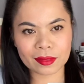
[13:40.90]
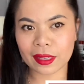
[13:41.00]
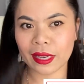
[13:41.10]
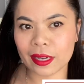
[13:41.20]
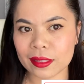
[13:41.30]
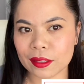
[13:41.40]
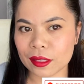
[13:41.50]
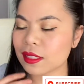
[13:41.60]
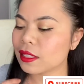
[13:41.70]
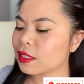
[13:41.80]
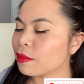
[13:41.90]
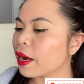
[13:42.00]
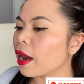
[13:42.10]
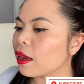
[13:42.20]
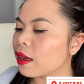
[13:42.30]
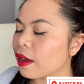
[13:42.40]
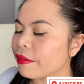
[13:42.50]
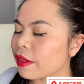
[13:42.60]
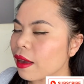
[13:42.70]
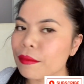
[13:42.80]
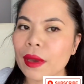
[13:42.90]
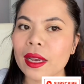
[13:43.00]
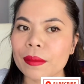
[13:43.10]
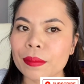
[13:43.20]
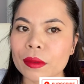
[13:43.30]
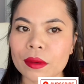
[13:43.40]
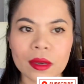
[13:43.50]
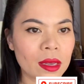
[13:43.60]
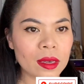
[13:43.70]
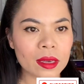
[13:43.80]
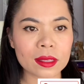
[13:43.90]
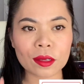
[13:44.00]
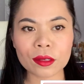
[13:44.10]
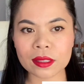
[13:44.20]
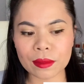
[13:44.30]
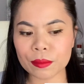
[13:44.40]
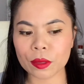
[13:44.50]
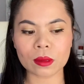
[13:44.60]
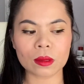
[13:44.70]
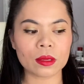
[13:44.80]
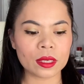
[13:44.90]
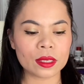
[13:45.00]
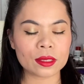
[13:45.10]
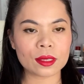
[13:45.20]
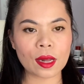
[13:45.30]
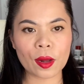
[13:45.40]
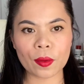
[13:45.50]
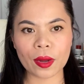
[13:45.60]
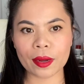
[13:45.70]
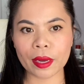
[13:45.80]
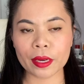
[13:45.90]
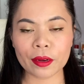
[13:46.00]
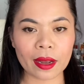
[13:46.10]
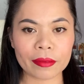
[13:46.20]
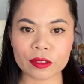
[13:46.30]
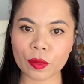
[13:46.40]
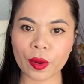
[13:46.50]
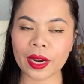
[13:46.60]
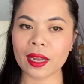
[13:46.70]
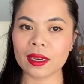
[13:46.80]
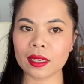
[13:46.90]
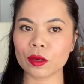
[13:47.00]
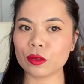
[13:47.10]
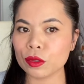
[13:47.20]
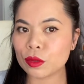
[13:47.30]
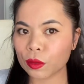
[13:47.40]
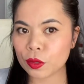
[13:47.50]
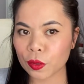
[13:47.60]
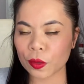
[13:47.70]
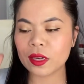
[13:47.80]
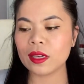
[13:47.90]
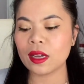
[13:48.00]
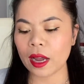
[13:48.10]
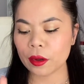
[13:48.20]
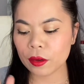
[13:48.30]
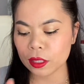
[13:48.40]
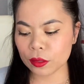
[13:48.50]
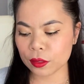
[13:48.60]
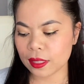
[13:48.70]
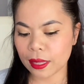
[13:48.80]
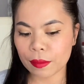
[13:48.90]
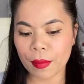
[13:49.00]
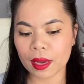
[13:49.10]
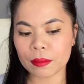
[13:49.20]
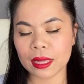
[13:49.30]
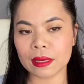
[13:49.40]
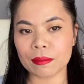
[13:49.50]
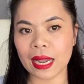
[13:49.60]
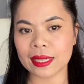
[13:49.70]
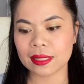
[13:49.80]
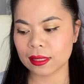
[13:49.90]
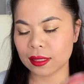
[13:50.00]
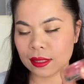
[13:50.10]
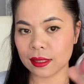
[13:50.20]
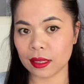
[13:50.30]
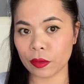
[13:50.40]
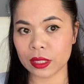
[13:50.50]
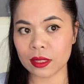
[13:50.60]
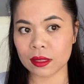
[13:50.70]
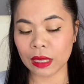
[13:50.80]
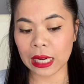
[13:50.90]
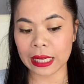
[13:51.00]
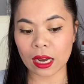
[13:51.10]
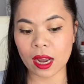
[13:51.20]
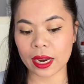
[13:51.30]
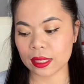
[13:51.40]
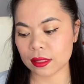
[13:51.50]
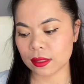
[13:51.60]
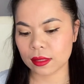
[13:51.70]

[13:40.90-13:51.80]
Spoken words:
Yeah, so this is my everyday makeup look. It's so simple. So I don't have to wear any contour. I only use that Maybelline blush, which is really nice.